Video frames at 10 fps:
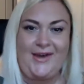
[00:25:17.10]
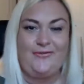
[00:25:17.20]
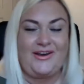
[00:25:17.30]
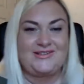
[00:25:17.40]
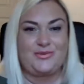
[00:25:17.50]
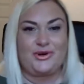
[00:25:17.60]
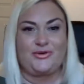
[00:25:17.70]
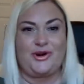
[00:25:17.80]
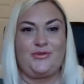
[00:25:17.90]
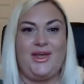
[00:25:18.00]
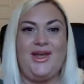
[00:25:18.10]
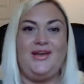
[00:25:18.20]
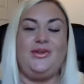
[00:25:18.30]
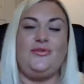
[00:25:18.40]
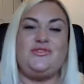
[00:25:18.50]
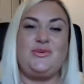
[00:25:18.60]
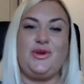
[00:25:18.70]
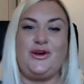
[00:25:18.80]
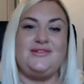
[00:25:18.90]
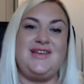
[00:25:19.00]
Facebook group, that obviously we
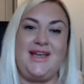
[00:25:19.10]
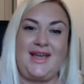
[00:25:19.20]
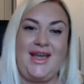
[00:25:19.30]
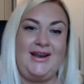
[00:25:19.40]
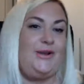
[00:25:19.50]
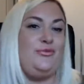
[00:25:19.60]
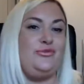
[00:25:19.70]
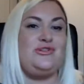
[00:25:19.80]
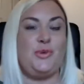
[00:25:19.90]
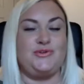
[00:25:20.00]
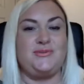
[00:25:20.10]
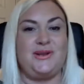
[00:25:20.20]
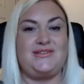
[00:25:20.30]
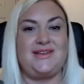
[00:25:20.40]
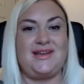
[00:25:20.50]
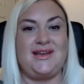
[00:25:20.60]
can't take any responsibility.